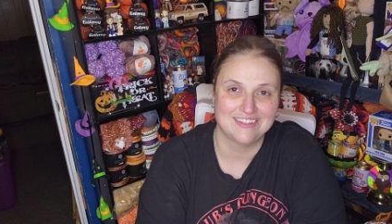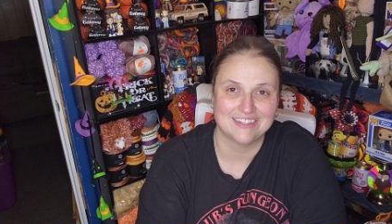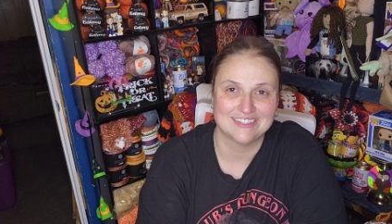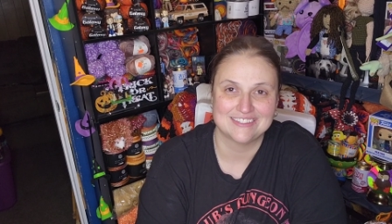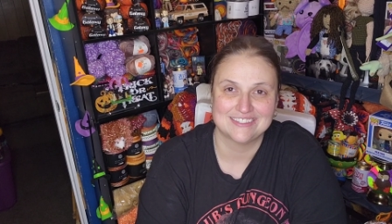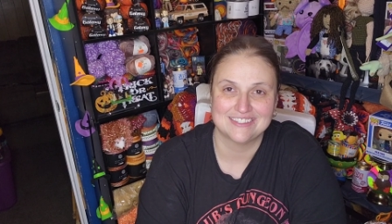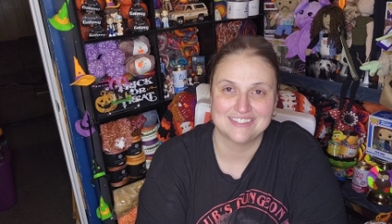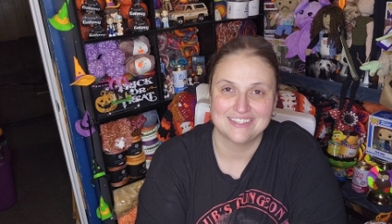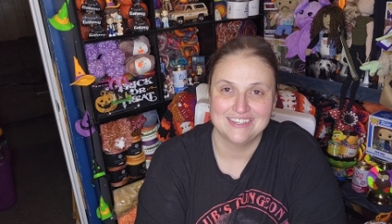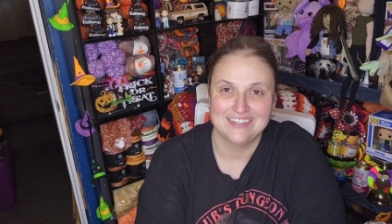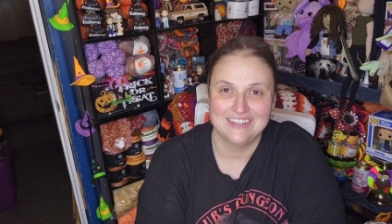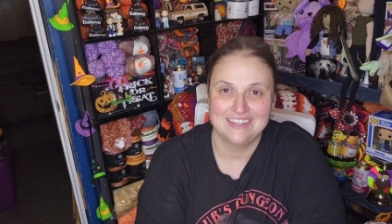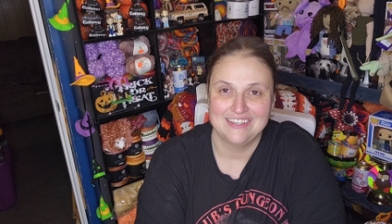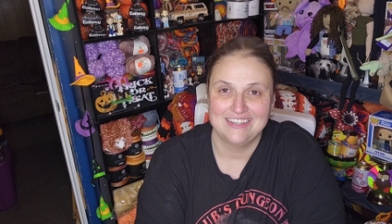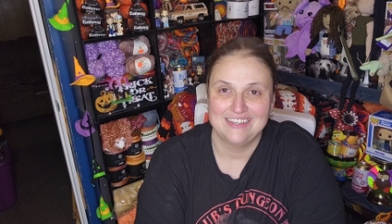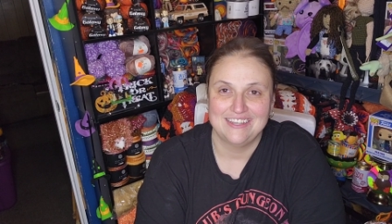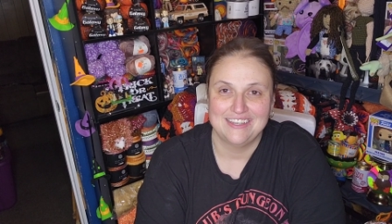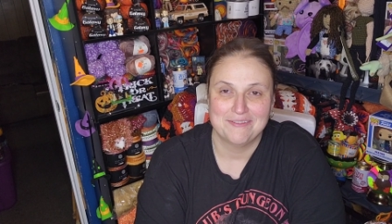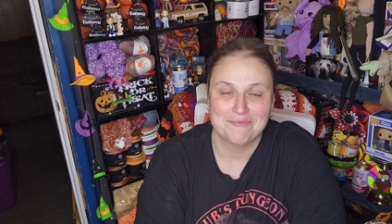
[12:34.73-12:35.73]
that's
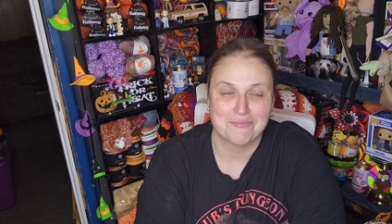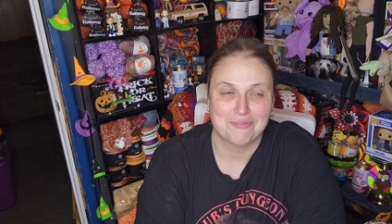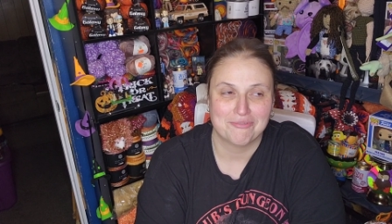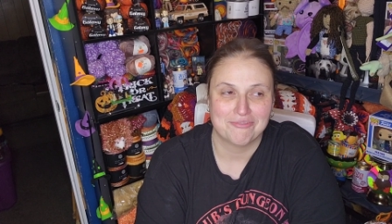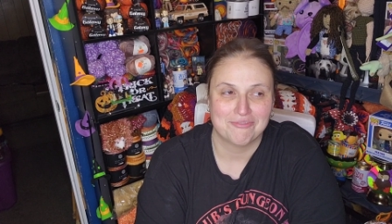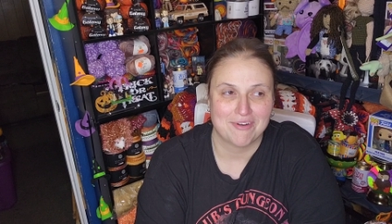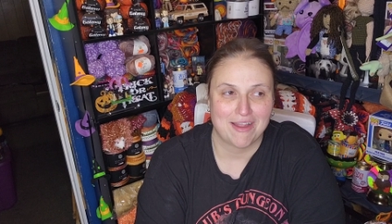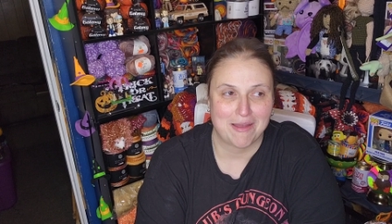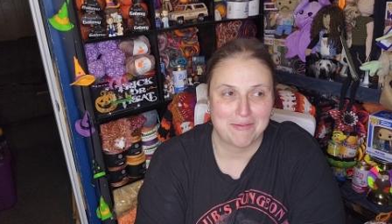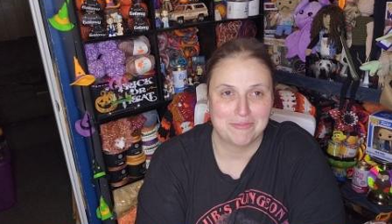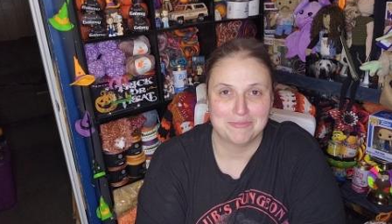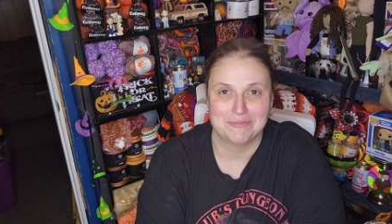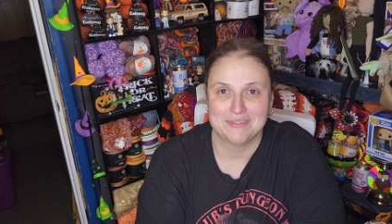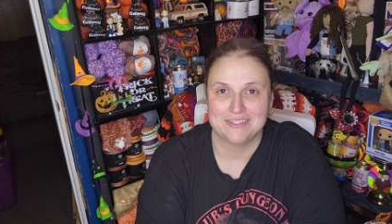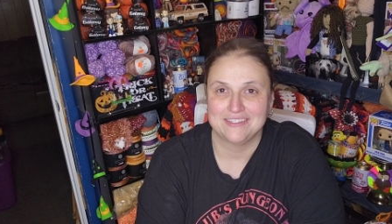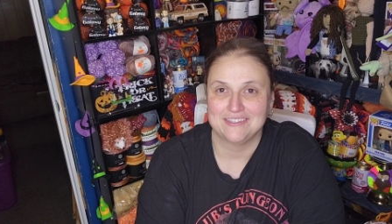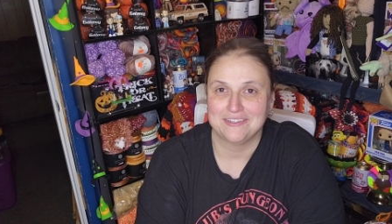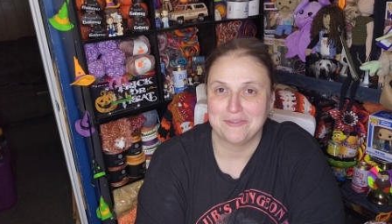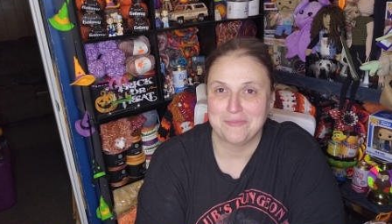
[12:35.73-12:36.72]

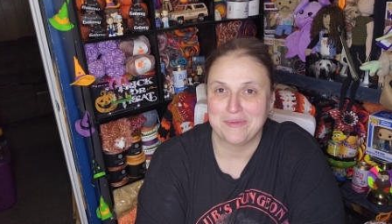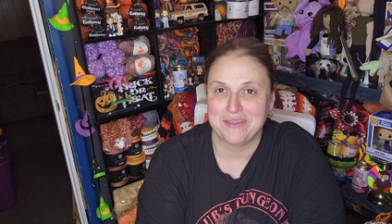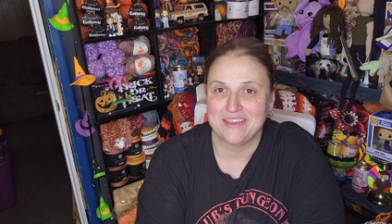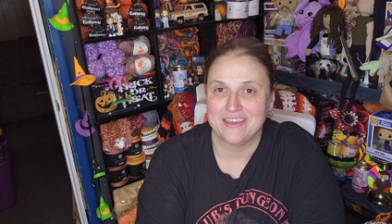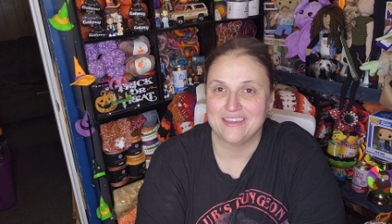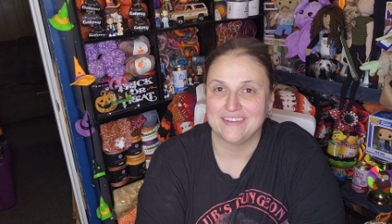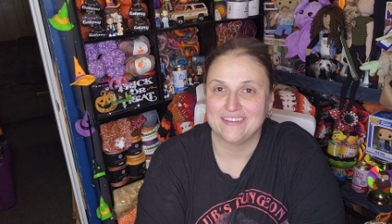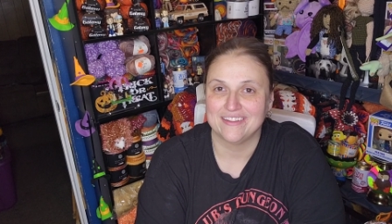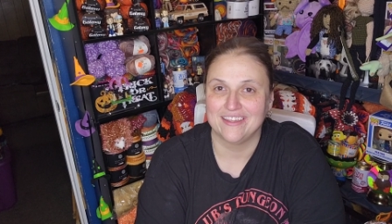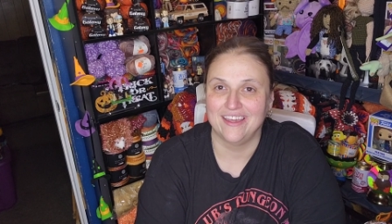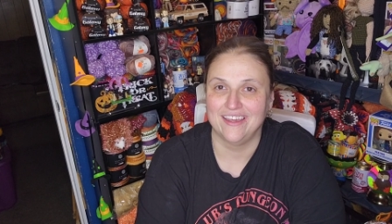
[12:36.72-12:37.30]
probably going to be it.